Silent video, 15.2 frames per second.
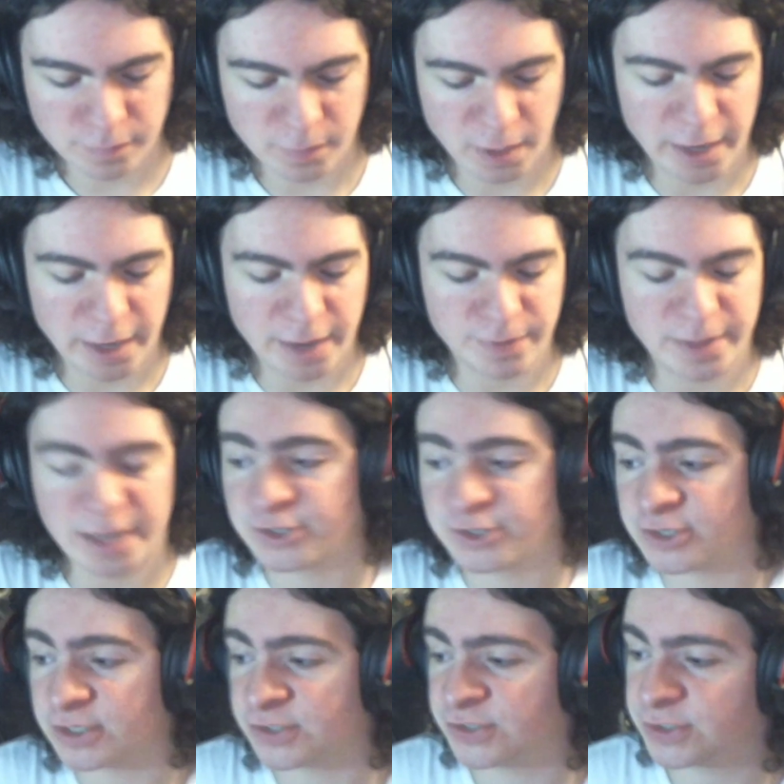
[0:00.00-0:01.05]
And that
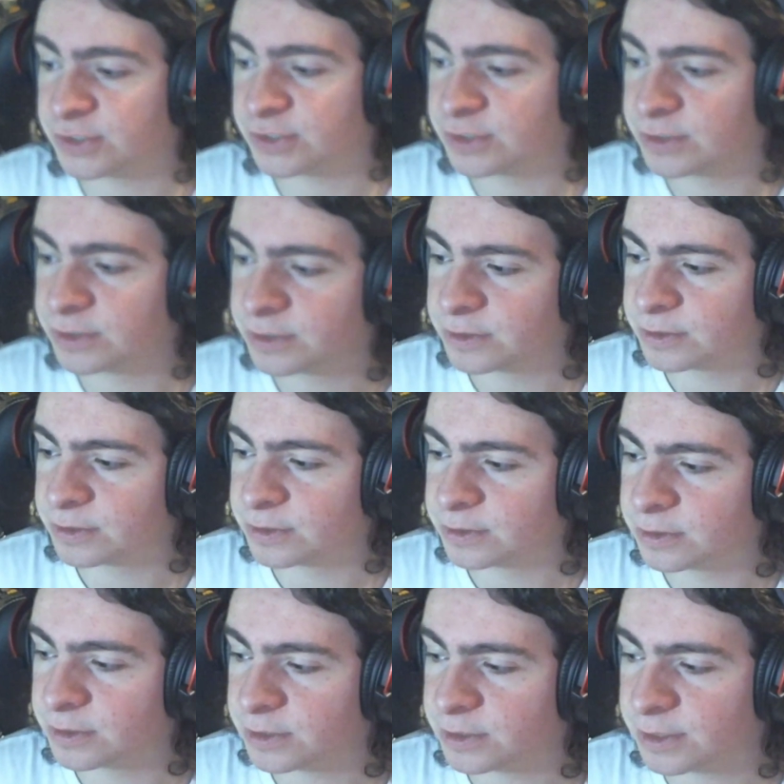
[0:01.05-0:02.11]
just
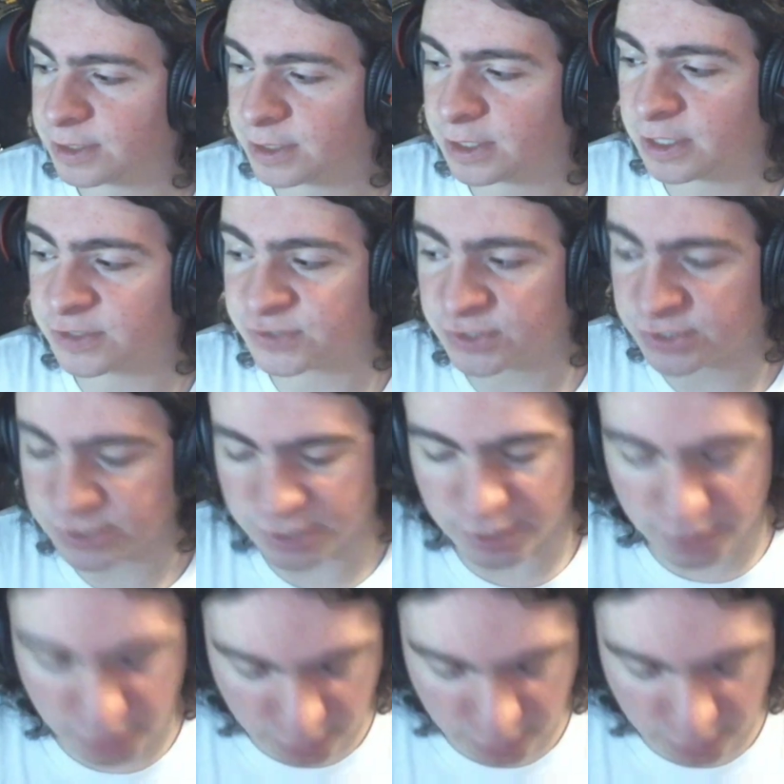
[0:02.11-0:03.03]
isn't in the